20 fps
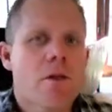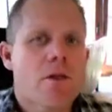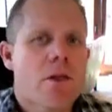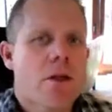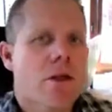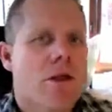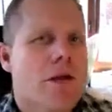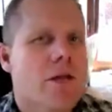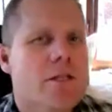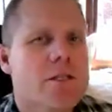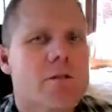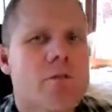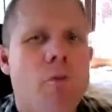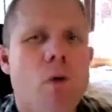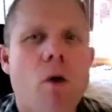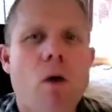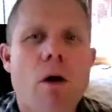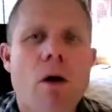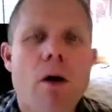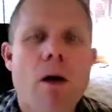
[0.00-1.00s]
that it is
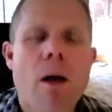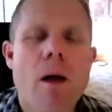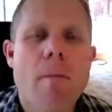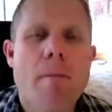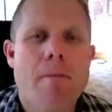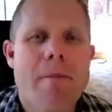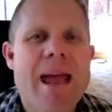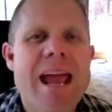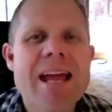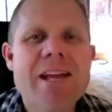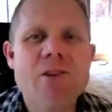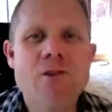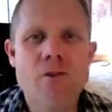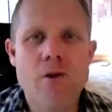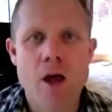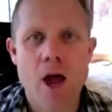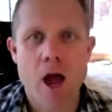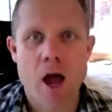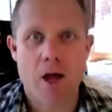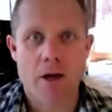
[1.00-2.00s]
more
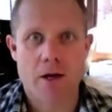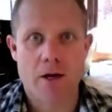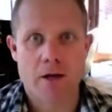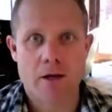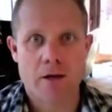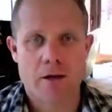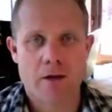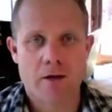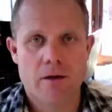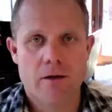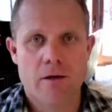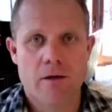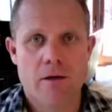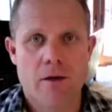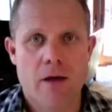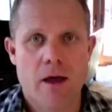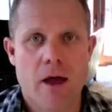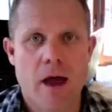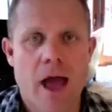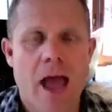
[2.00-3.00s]
patriotic.
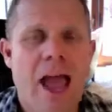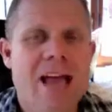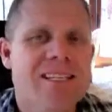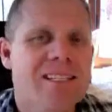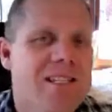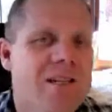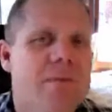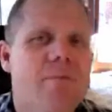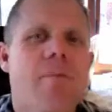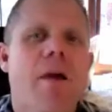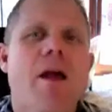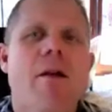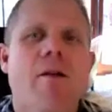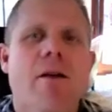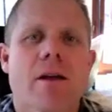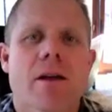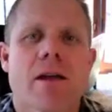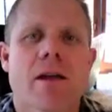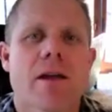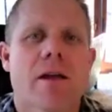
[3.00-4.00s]
As an
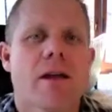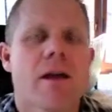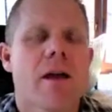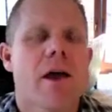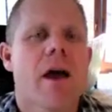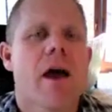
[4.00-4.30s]
American,